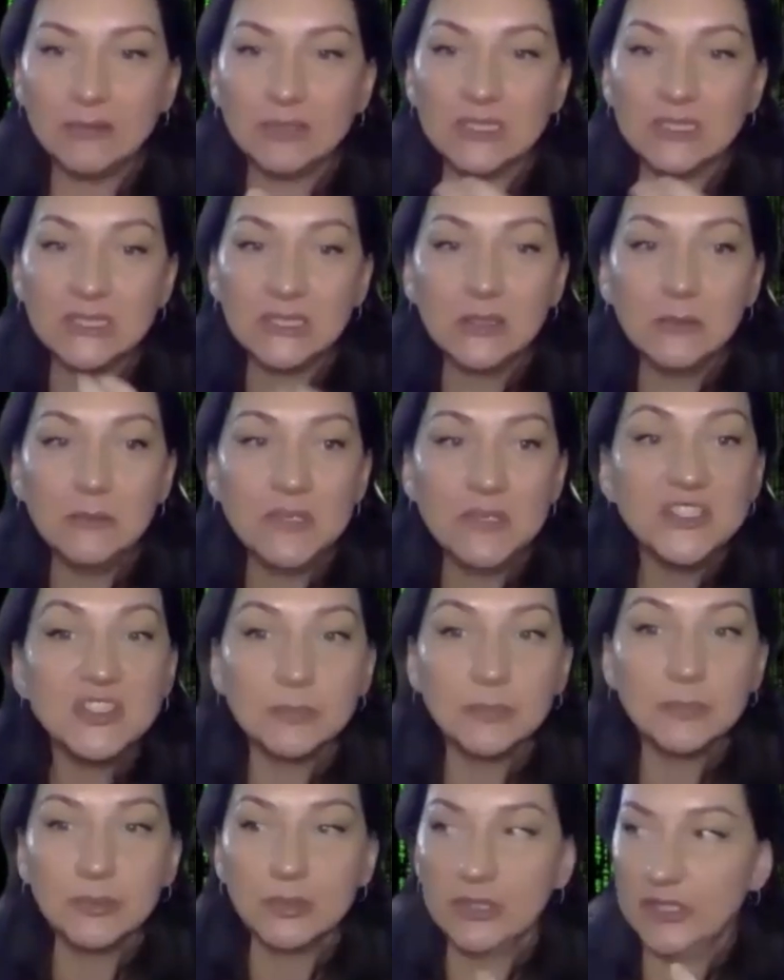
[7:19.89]
I was still
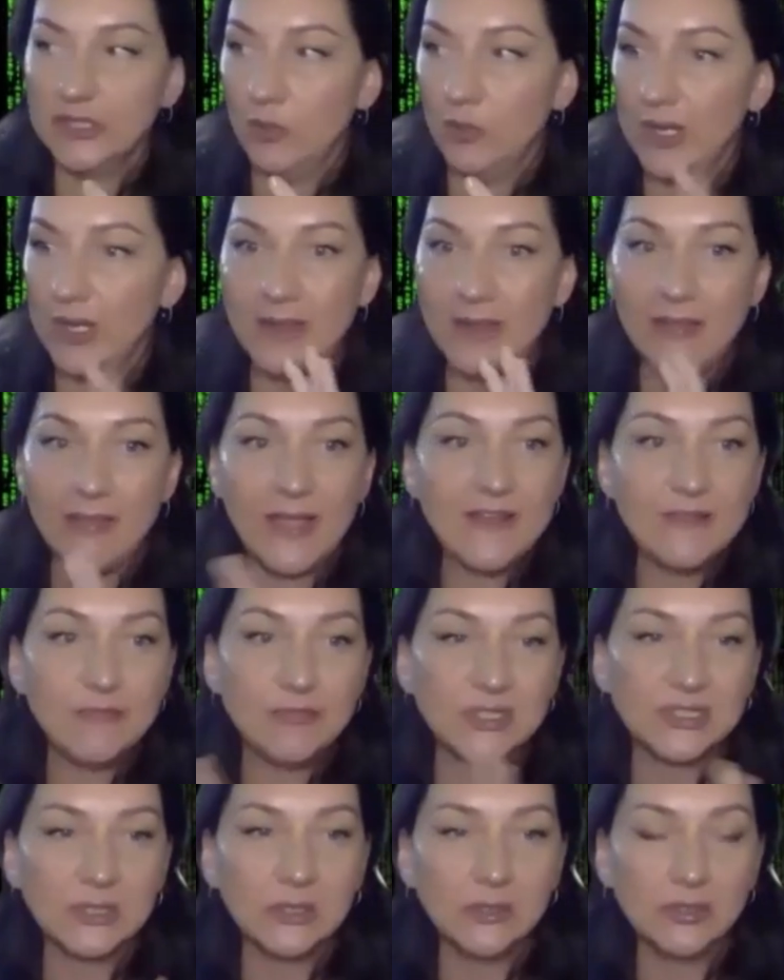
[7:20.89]
miserable in a way. My
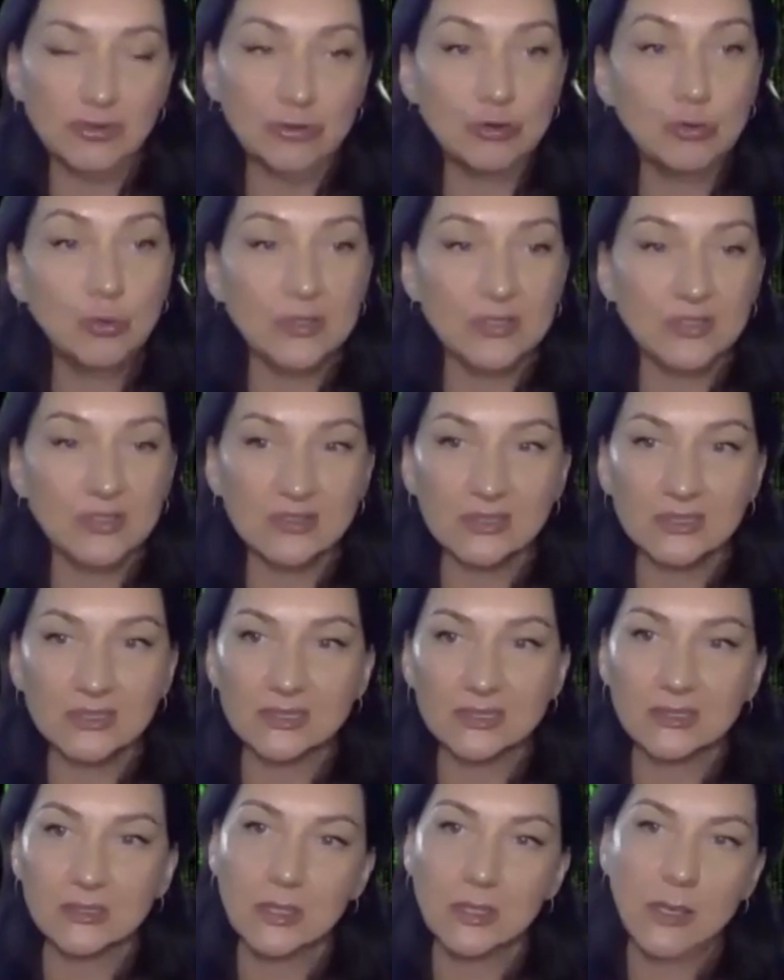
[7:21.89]
life was still in
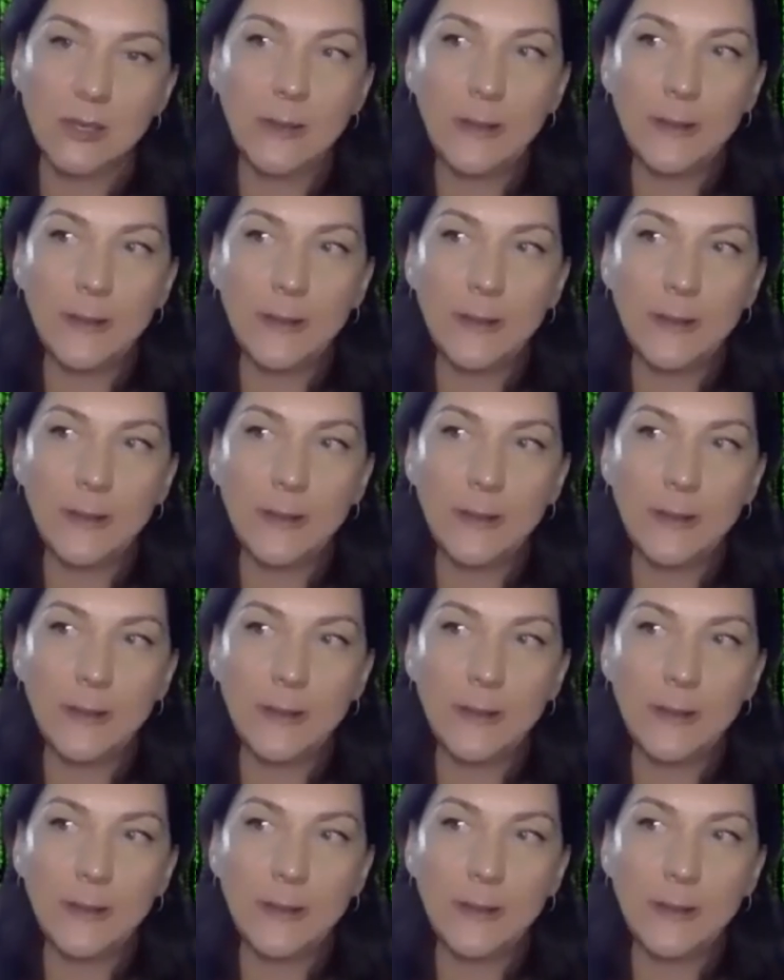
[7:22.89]
ruins.